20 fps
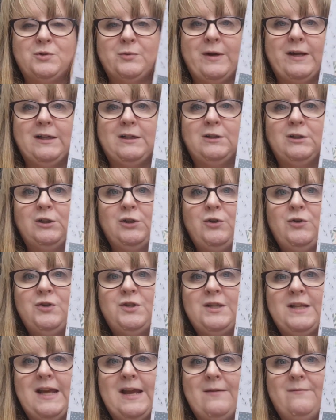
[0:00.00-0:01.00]
So I
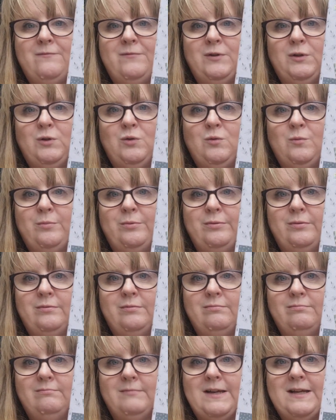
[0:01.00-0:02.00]
glued the envelope,
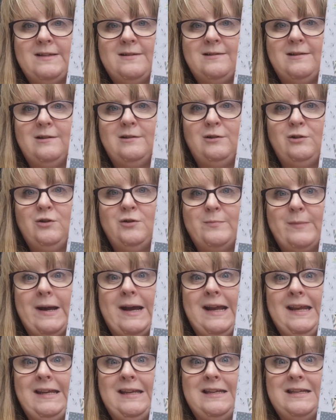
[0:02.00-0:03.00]
it's glued
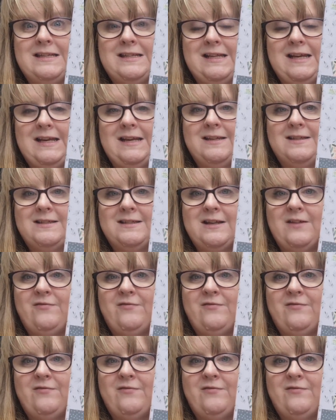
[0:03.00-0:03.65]
behind this,